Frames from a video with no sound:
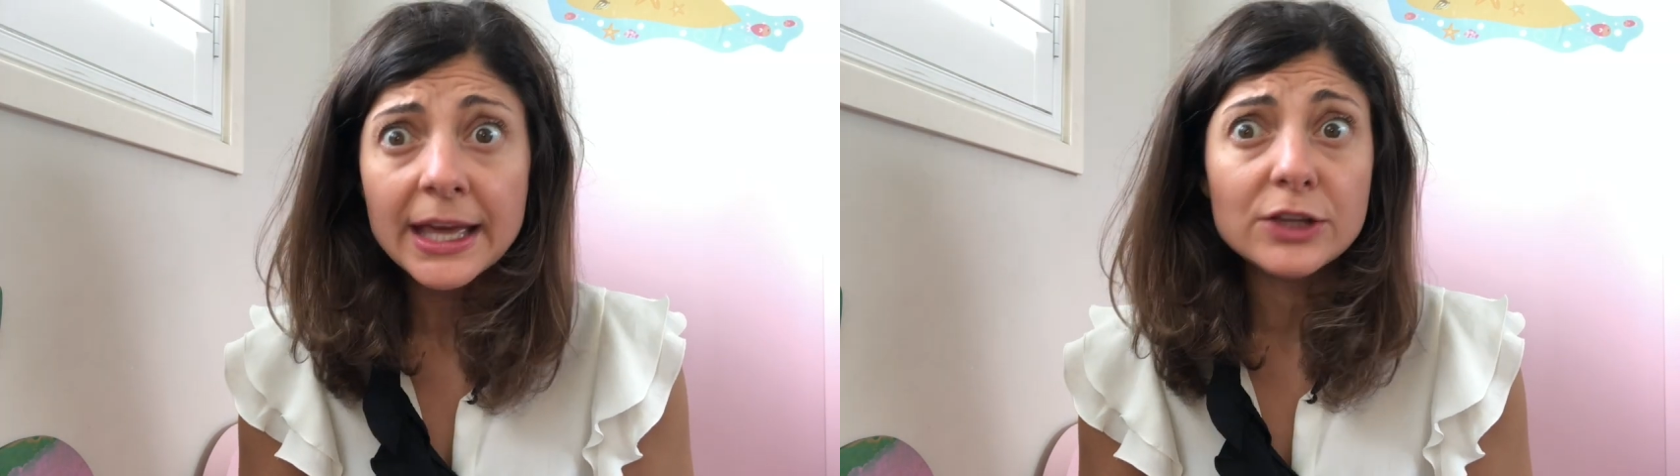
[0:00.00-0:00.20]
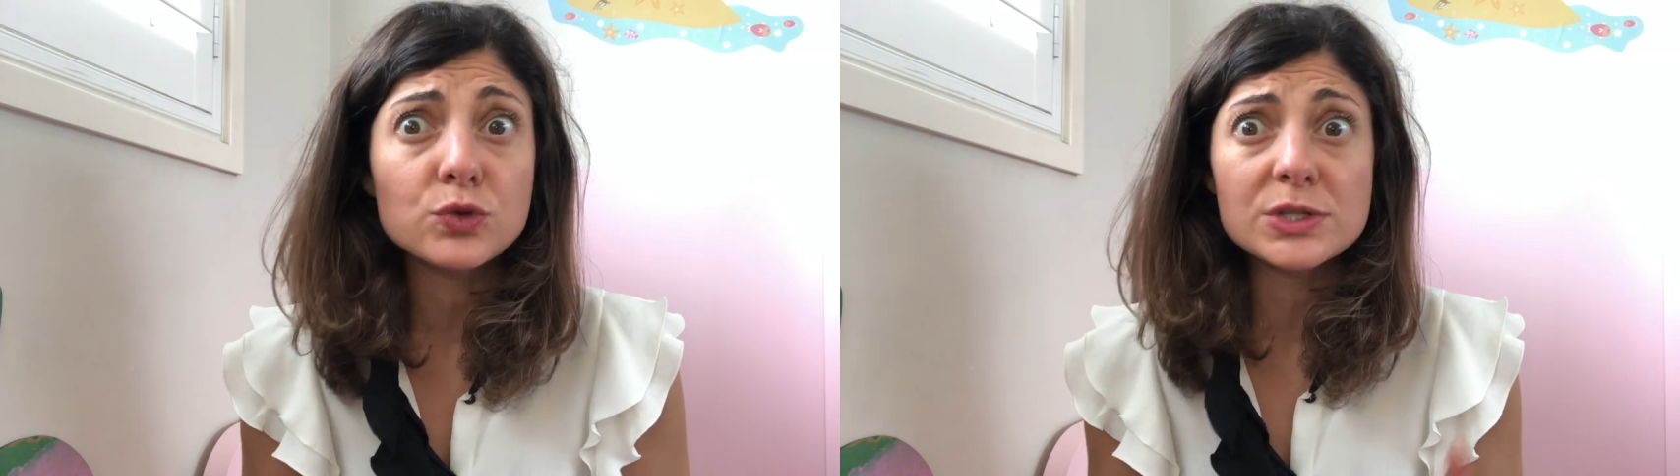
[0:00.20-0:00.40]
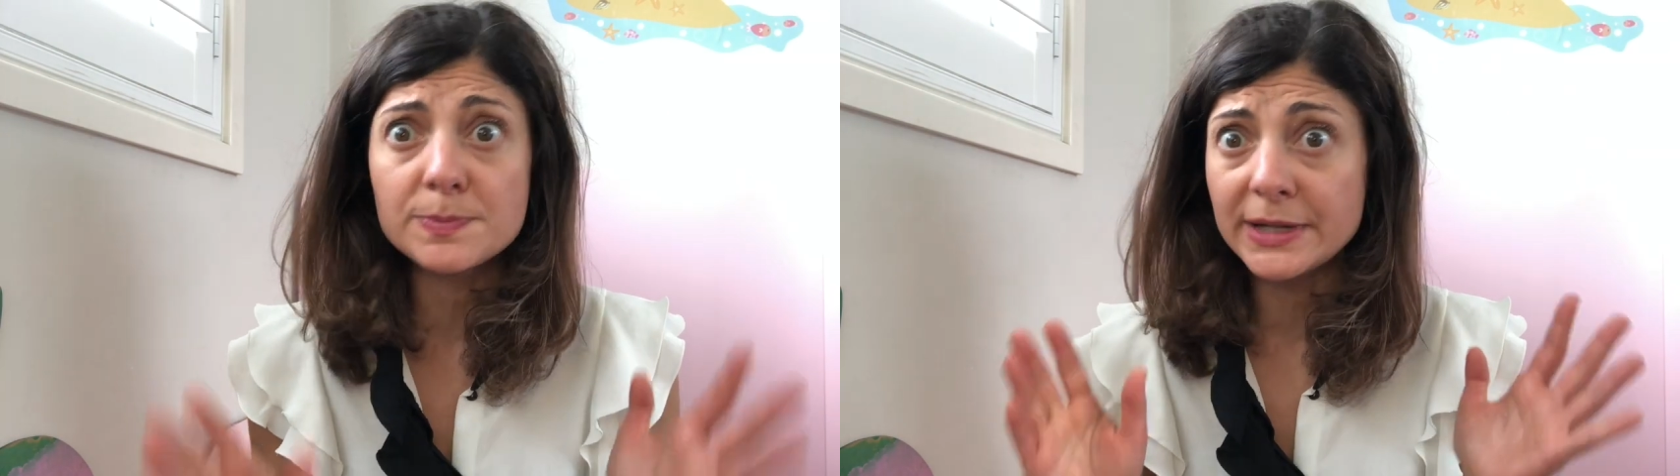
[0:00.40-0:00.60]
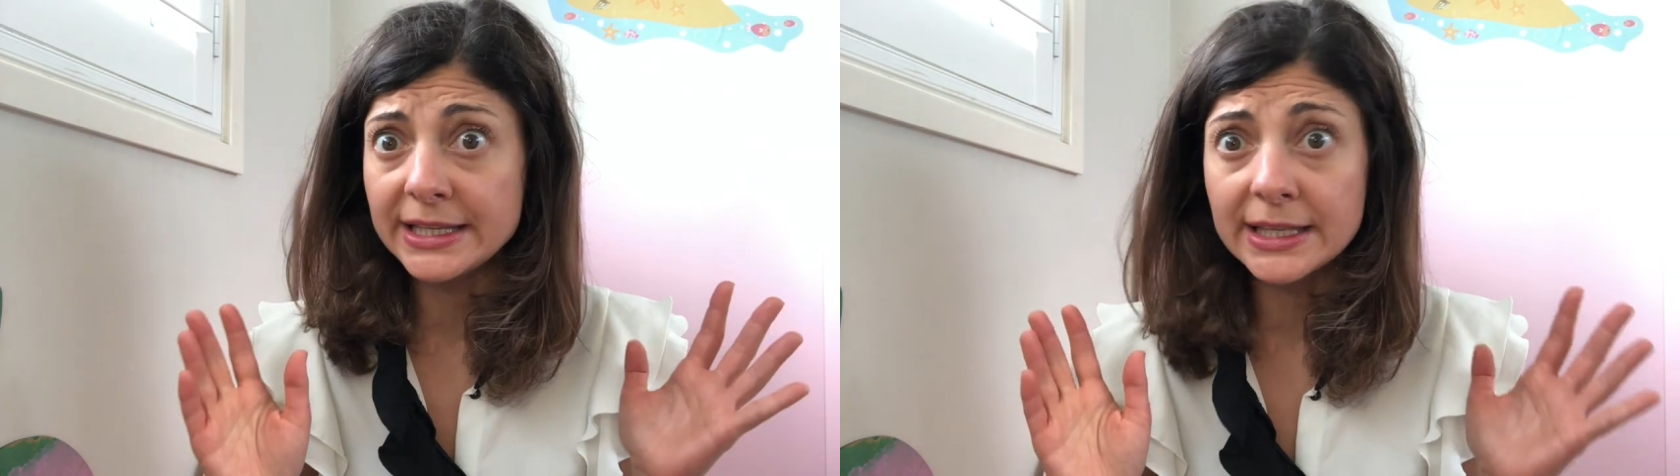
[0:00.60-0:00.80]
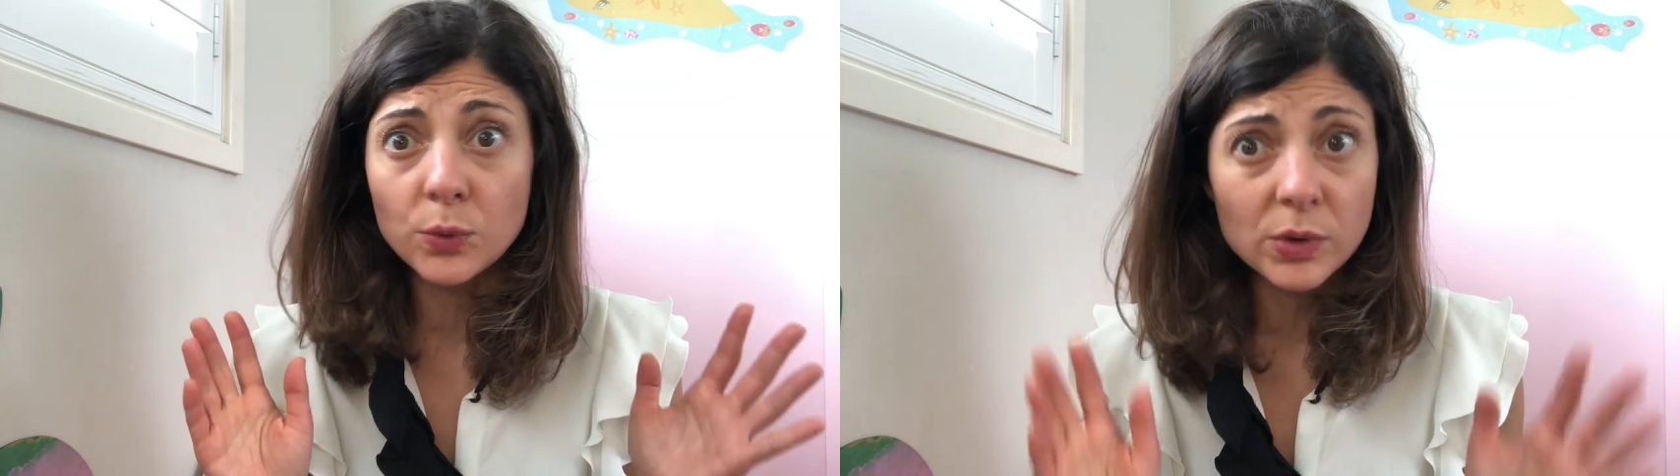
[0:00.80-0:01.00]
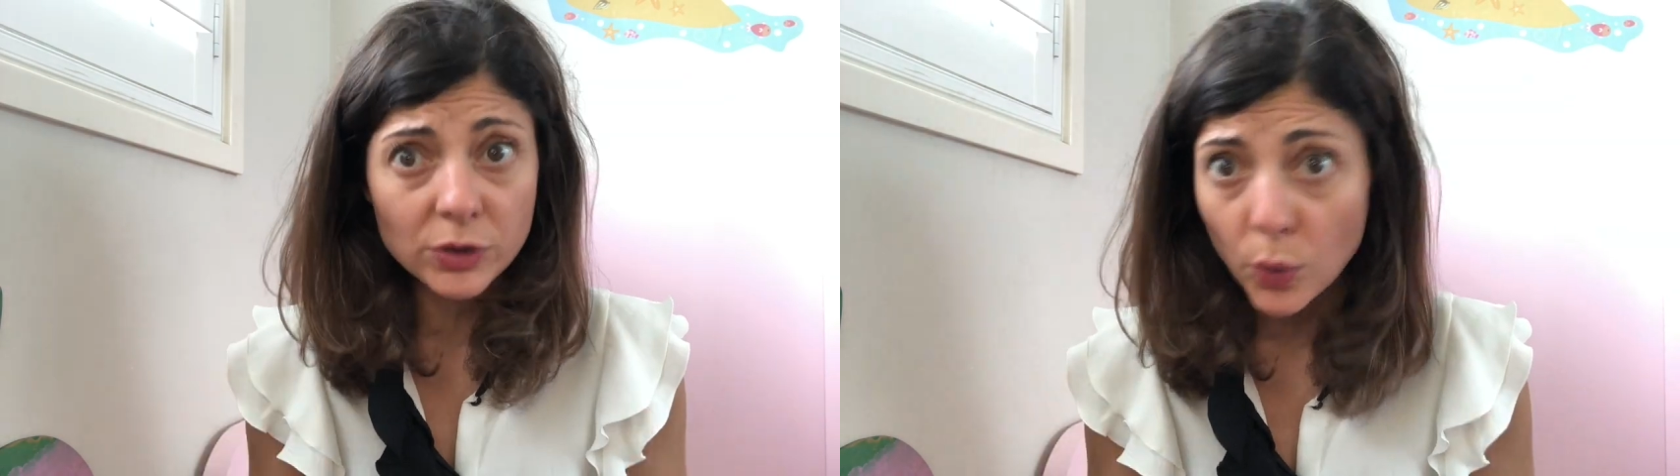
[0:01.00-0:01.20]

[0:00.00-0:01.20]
into explaining what